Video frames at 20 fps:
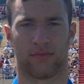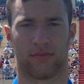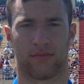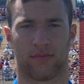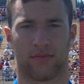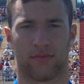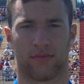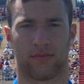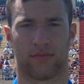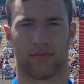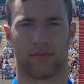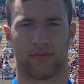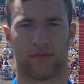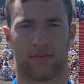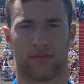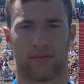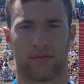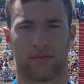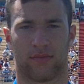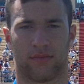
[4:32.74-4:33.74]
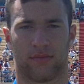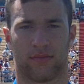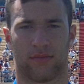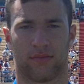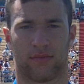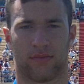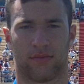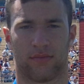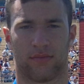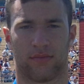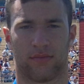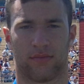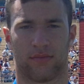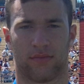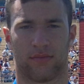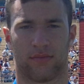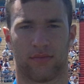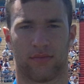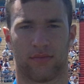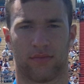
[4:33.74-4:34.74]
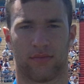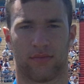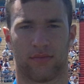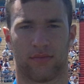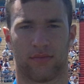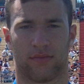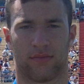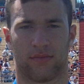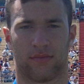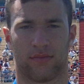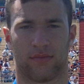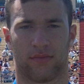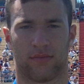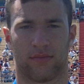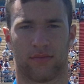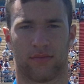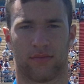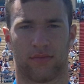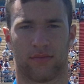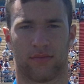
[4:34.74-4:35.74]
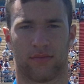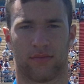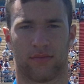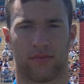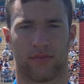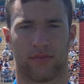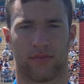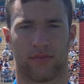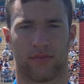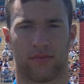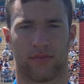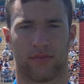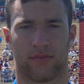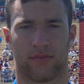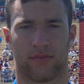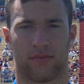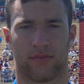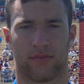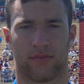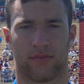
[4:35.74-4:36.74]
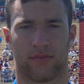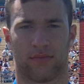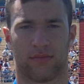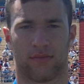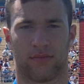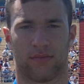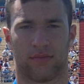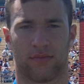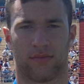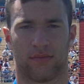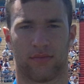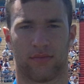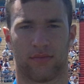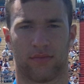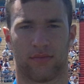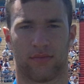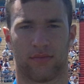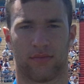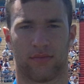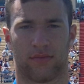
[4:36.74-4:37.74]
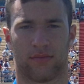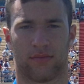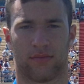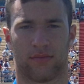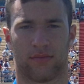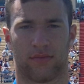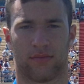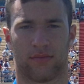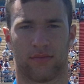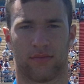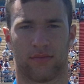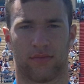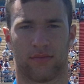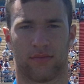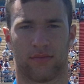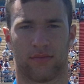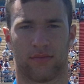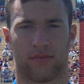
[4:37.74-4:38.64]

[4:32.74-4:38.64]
The face doesn't move, so there is nothing to read.